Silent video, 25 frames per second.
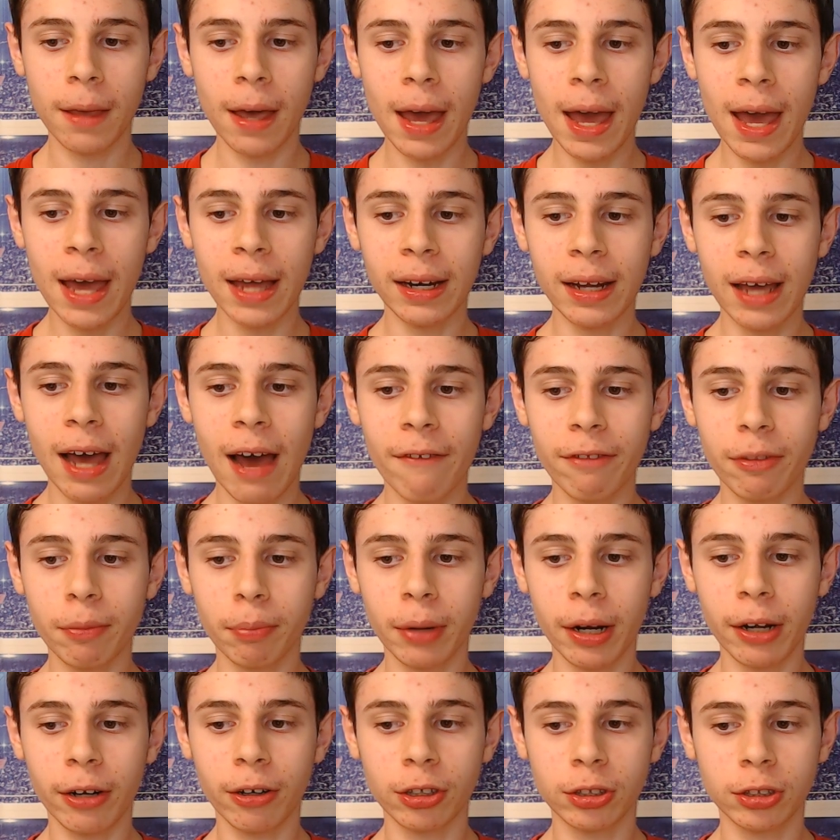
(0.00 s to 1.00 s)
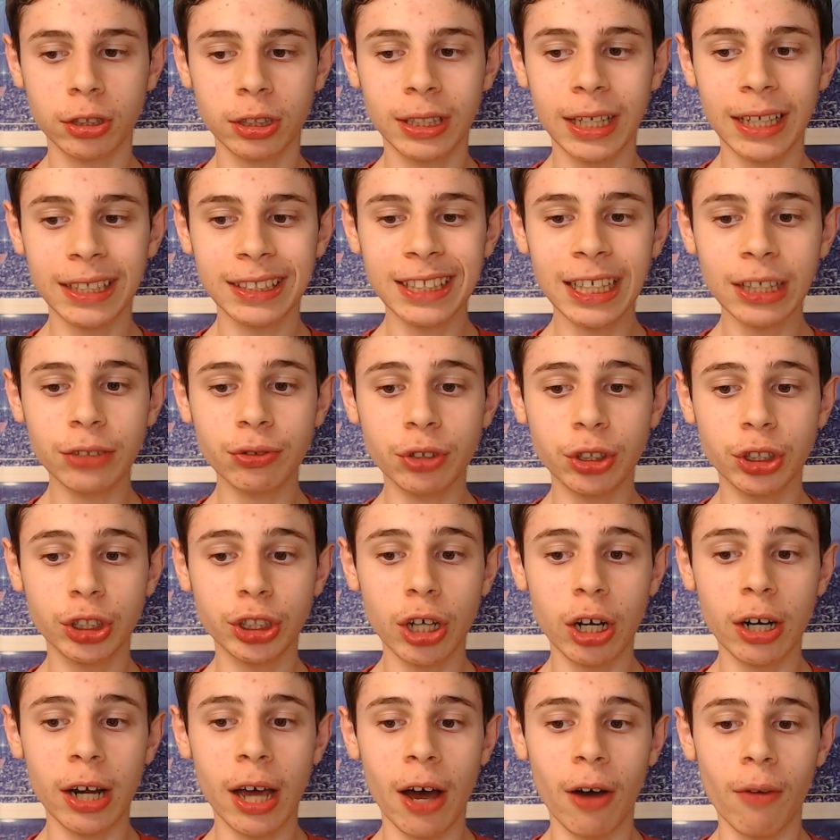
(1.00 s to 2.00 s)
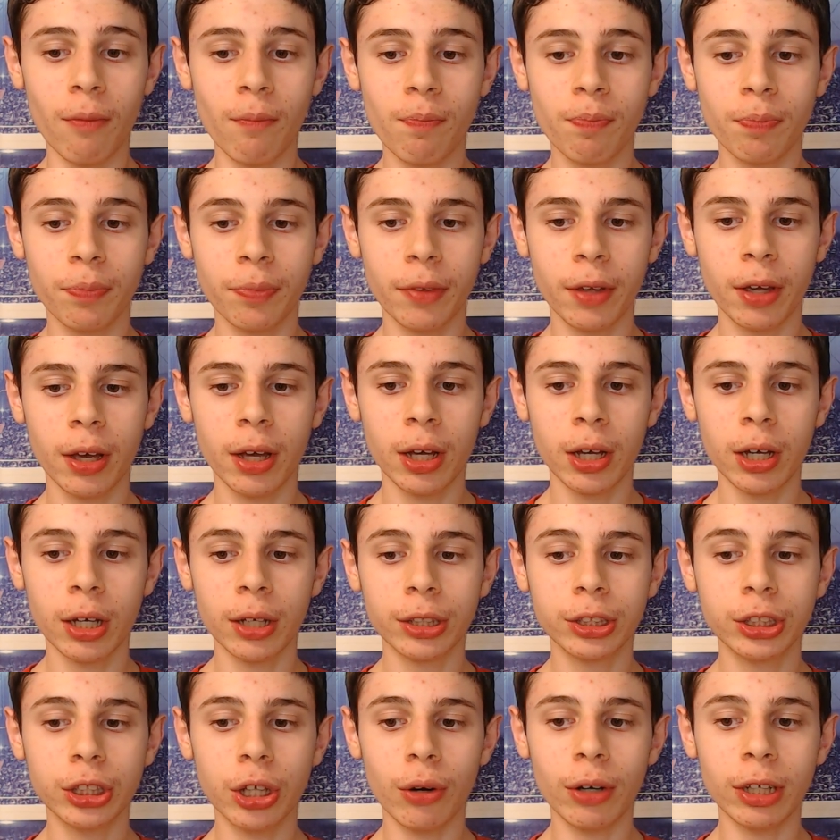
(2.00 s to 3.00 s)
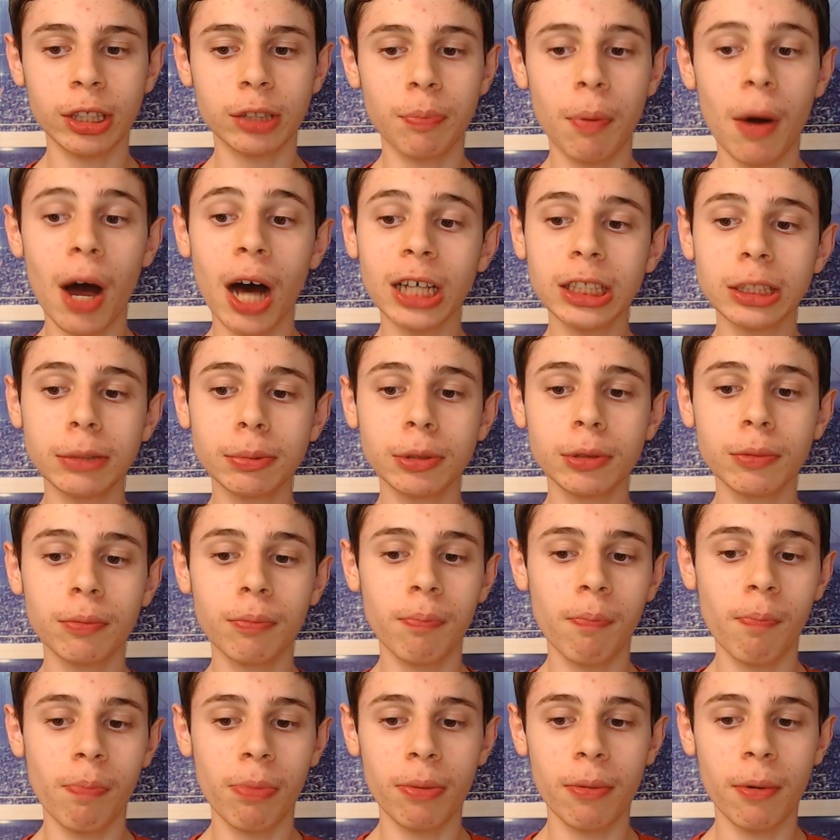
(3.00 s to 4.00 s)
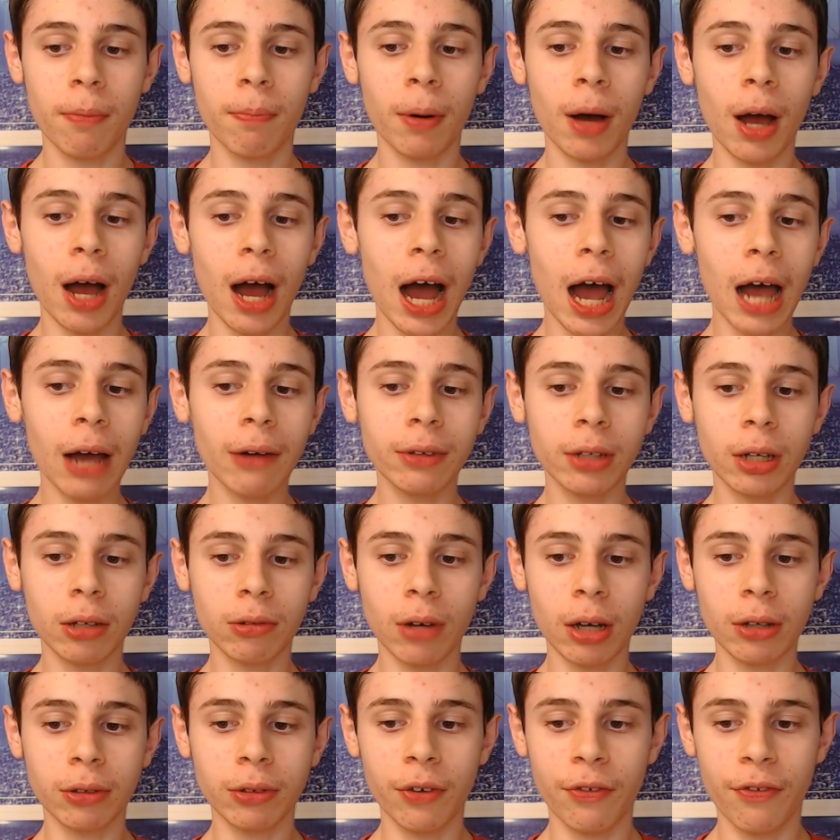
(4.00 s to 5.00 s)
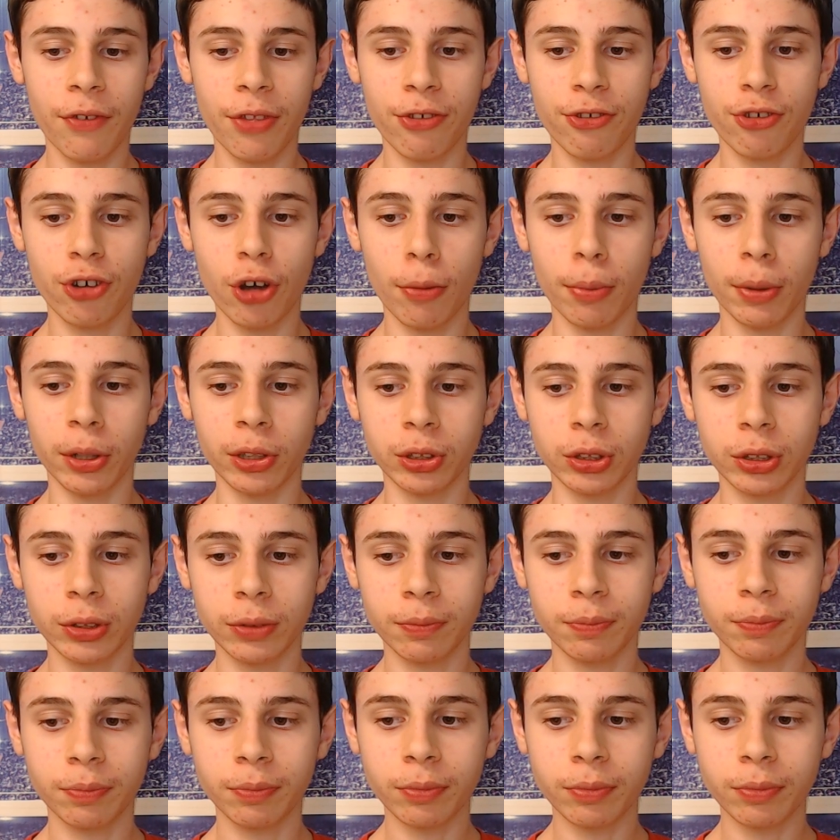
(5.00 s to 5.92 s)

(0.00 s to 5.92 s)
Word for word: and have the Breakers get essentially shut out. So it's possible, but highly unlikely for the Showboats.